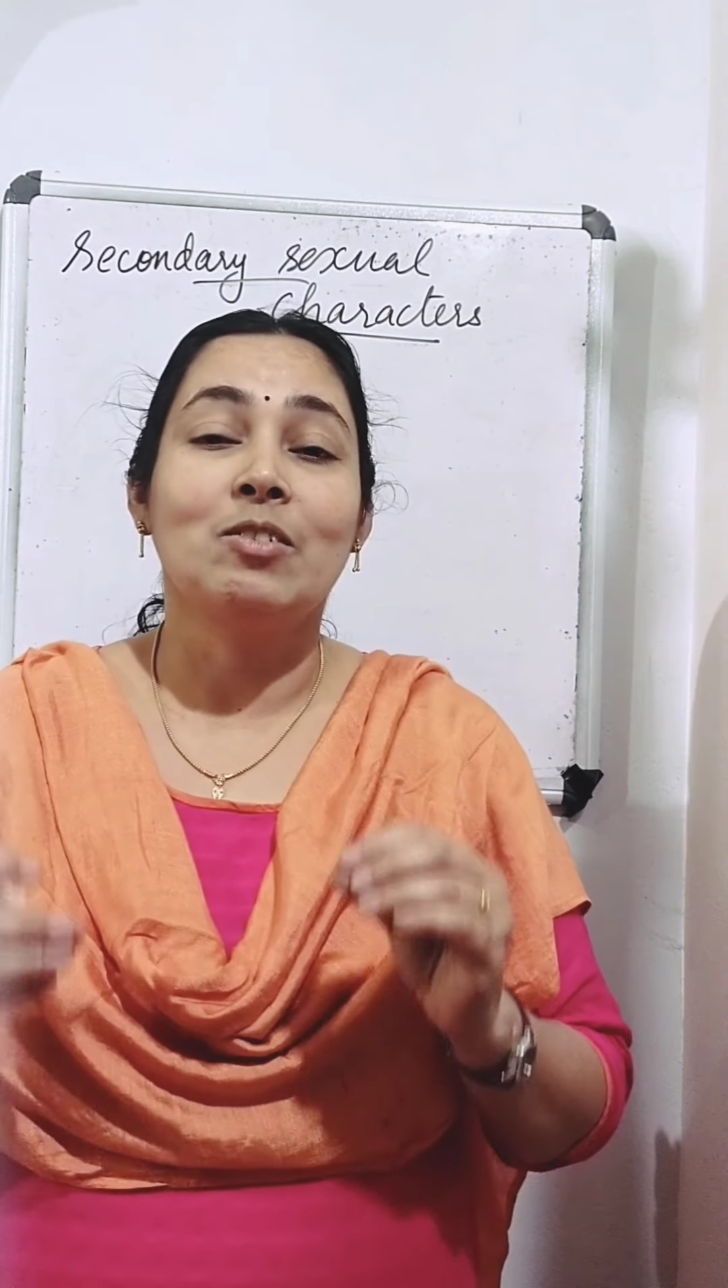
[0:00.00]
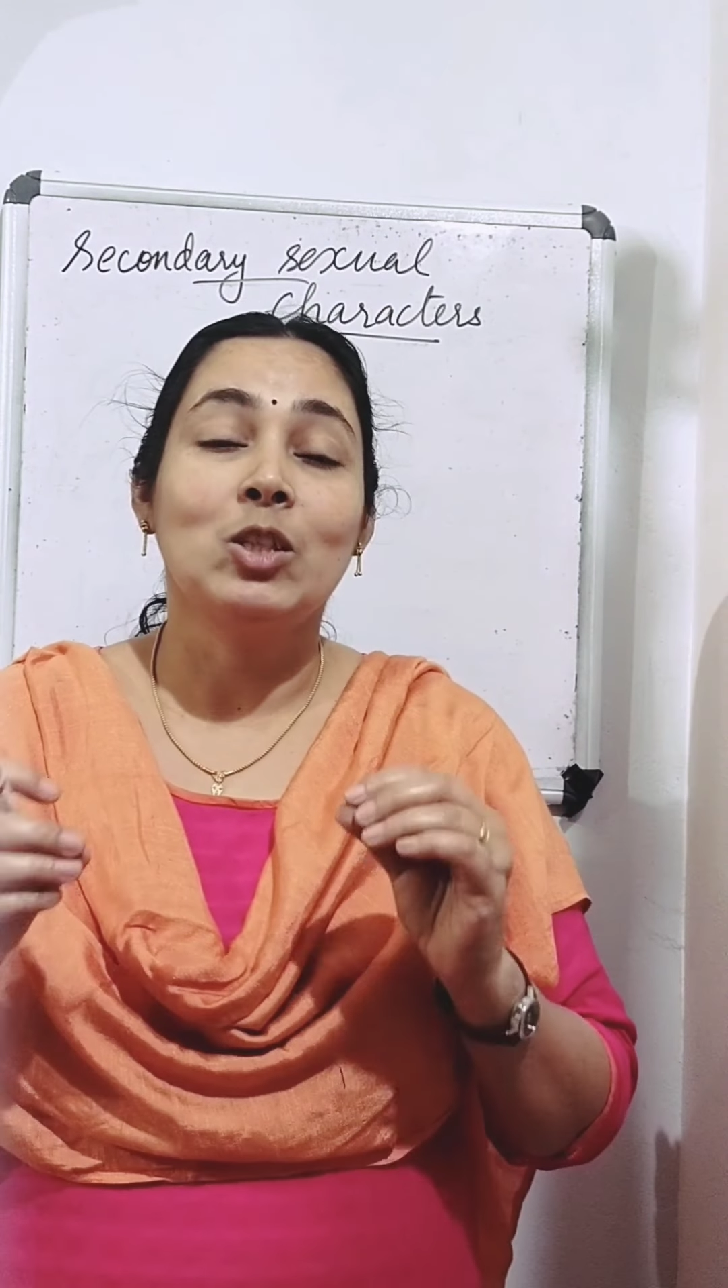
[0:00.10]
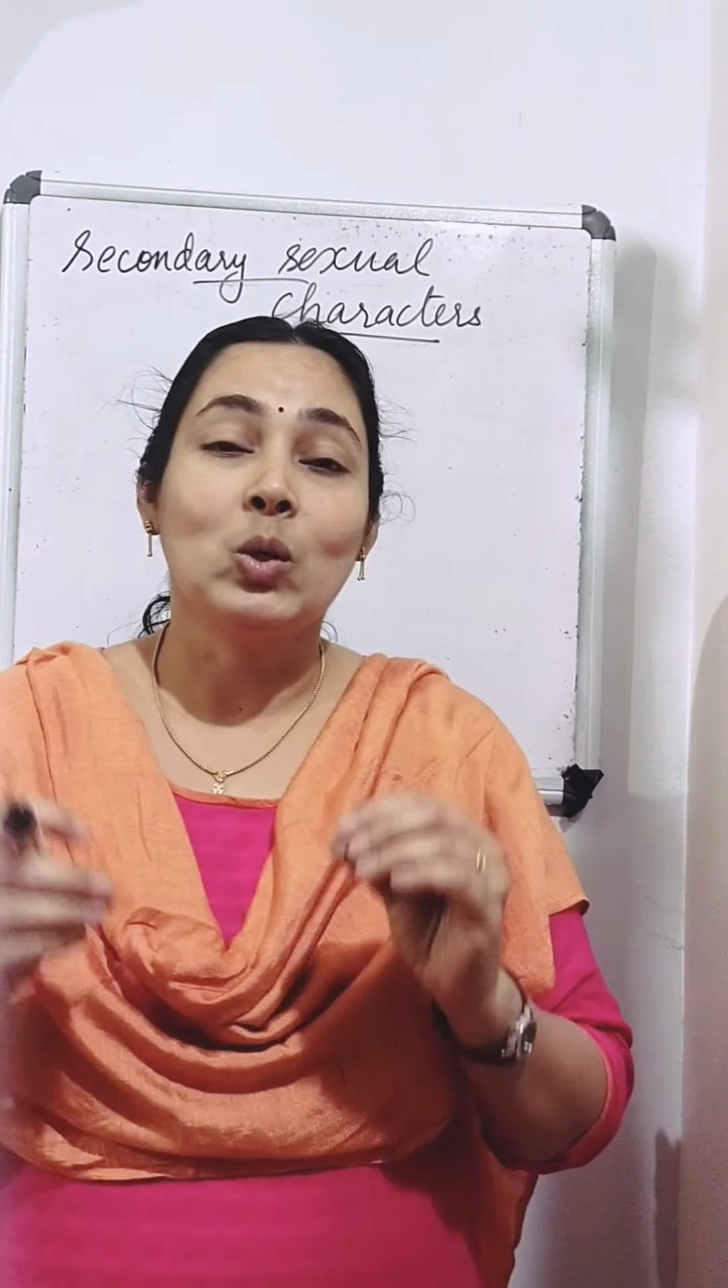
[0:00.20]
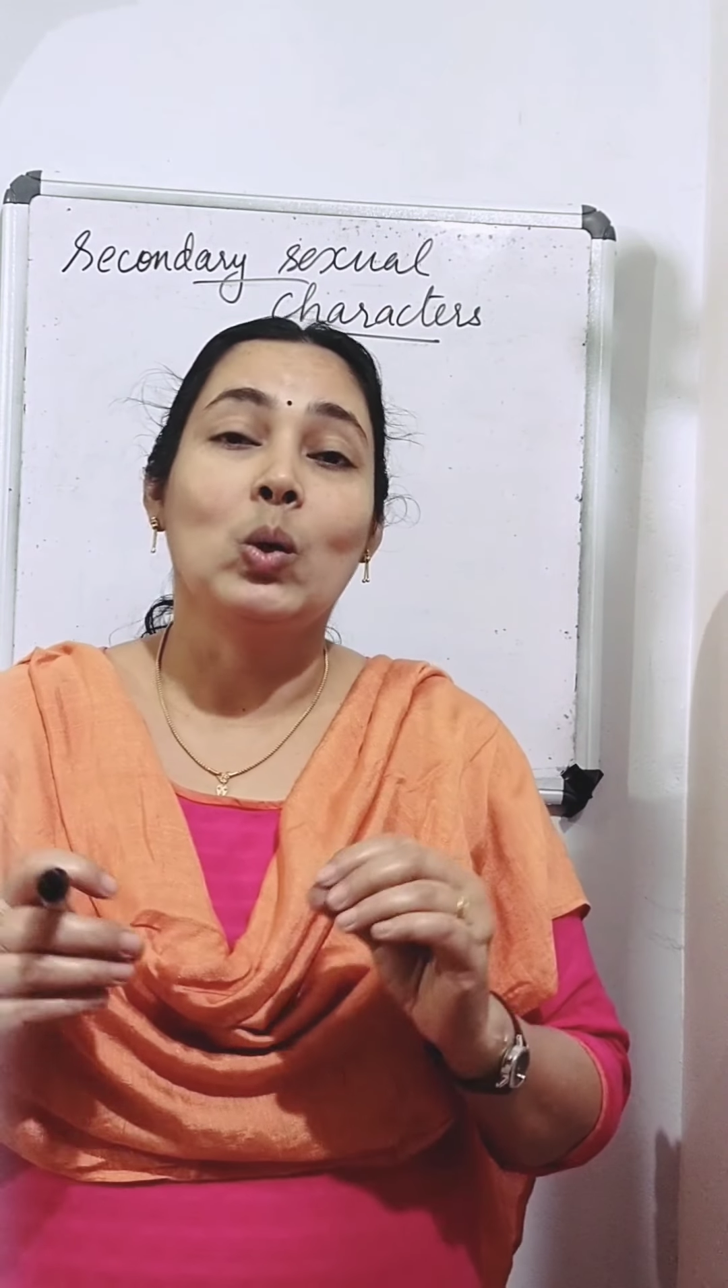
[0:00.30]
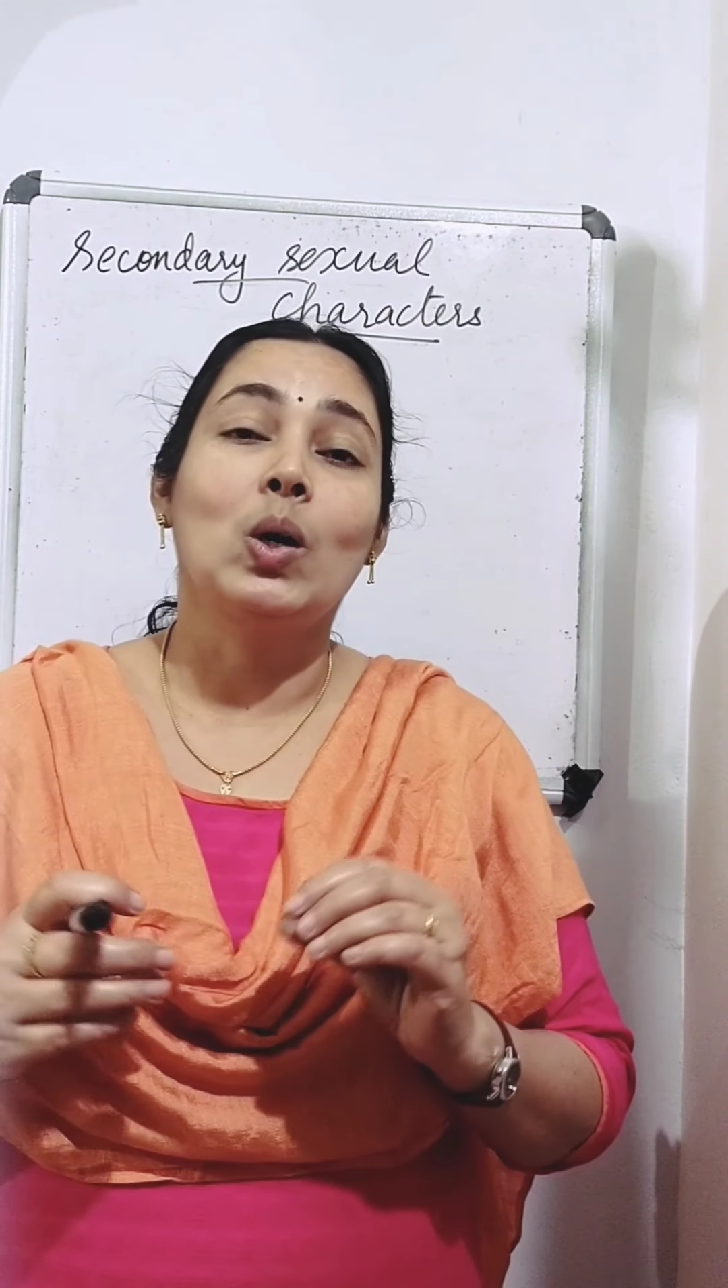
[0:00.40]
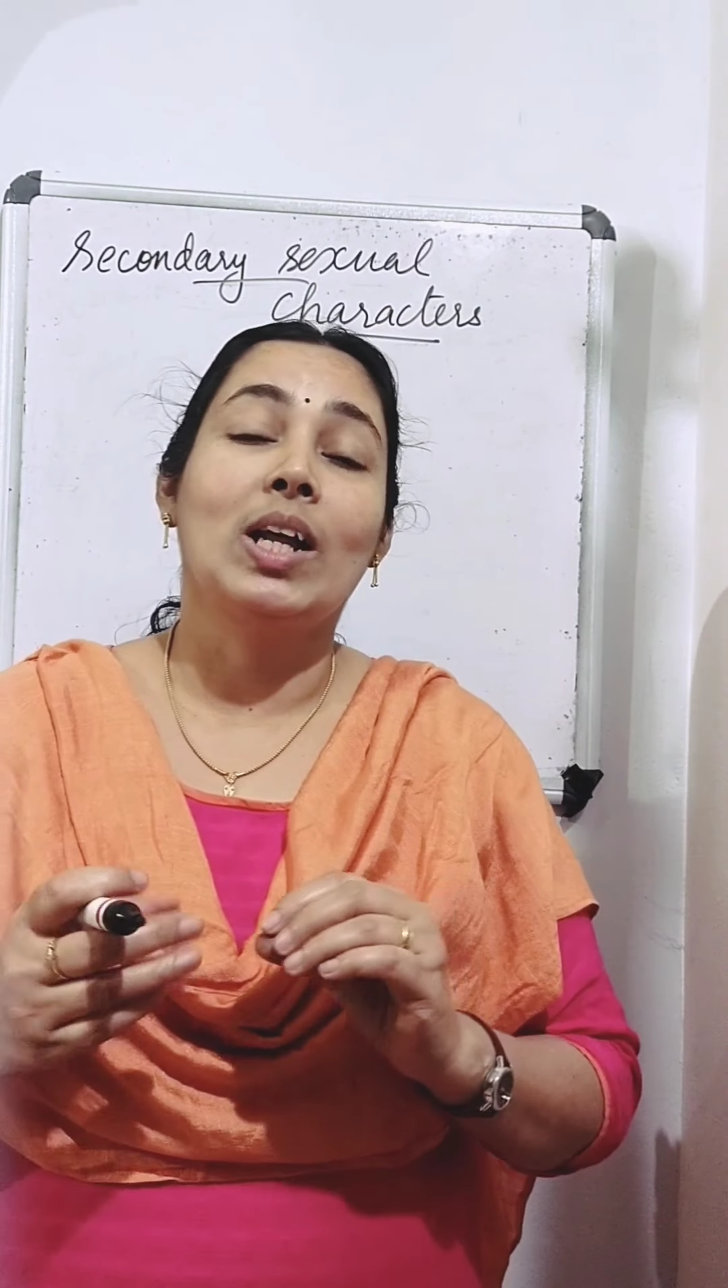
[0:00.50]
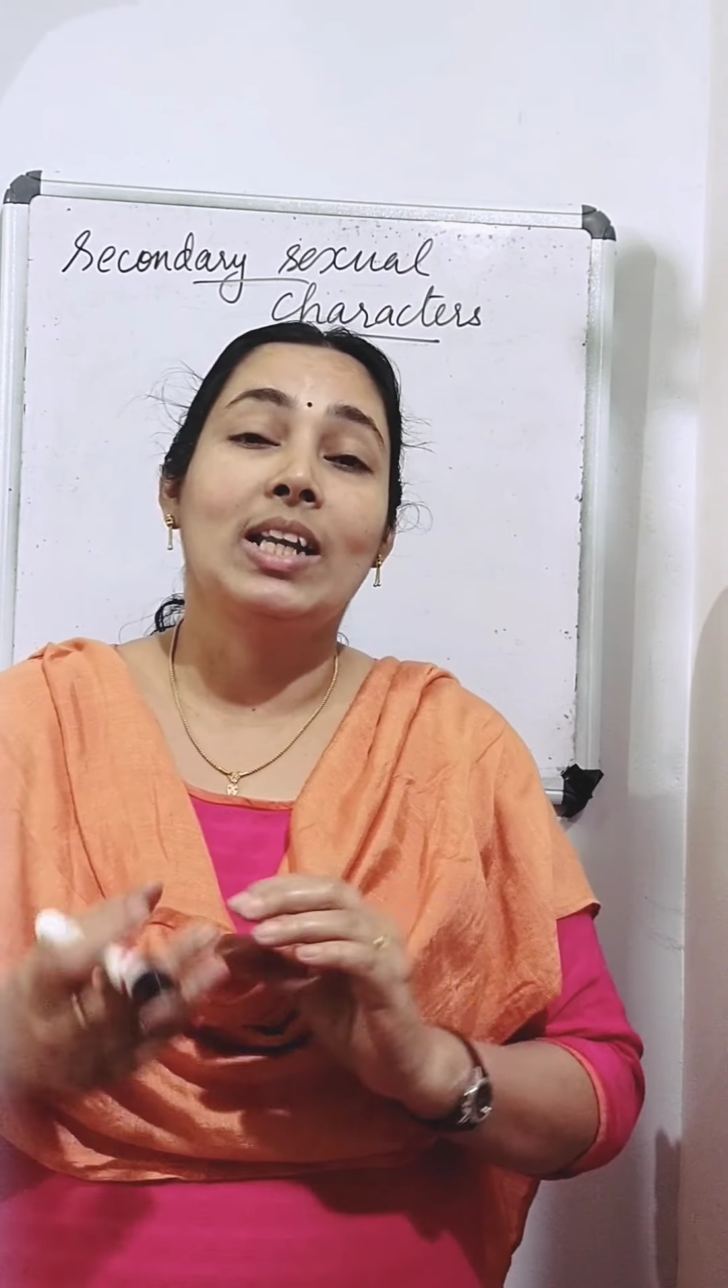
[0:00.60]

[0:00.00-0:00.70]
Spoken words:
which occur